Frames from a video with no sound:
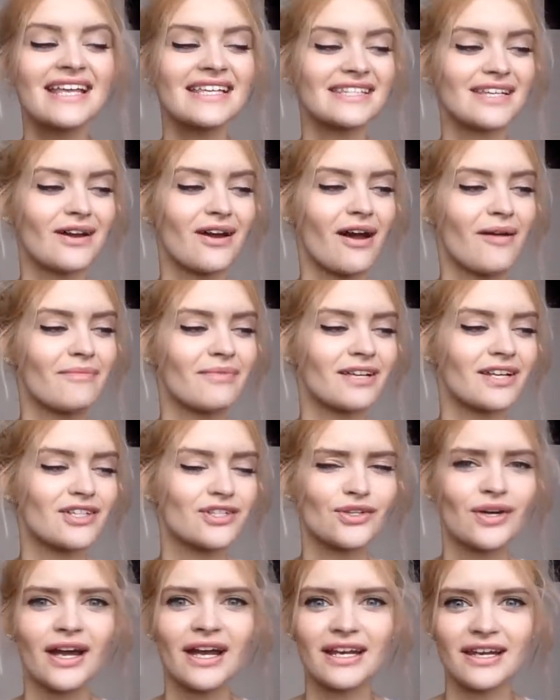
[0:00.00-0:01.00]
So I'm going to
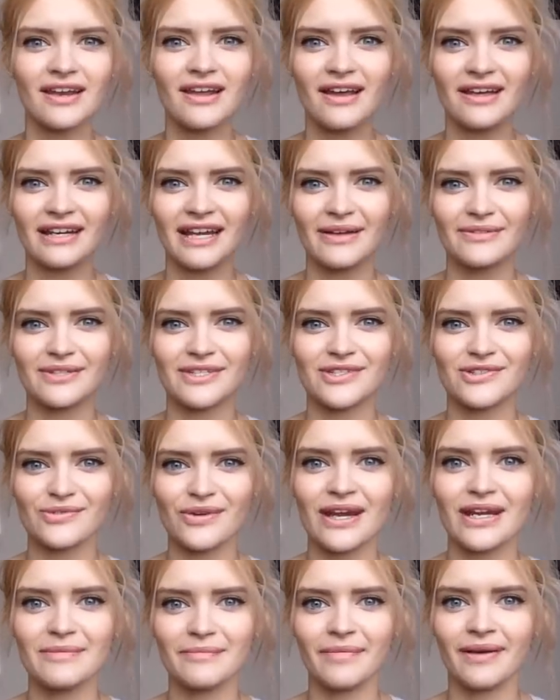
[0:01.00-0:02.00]
try and learn how to
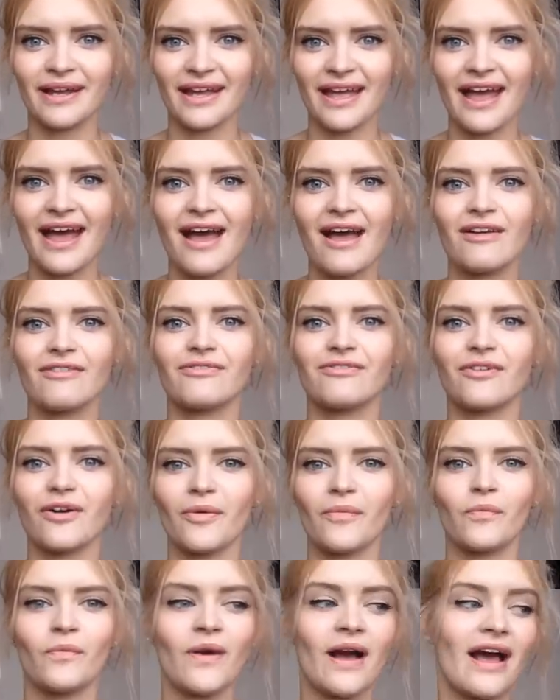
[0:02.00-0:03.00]
straighten my hair
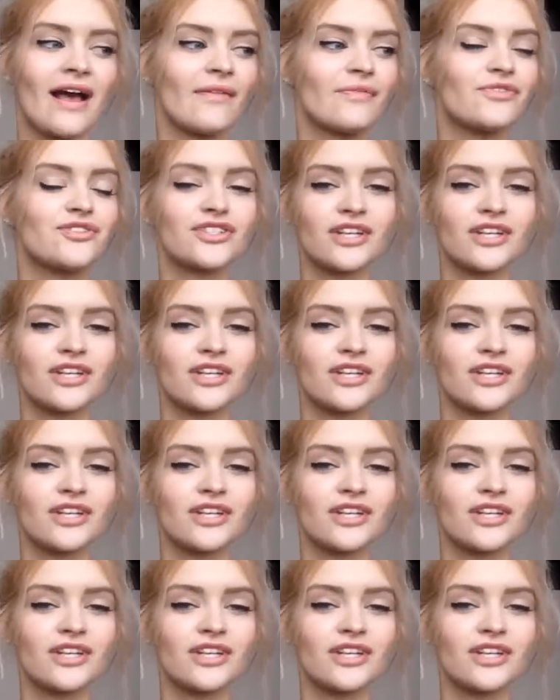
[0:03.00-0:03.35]
from wet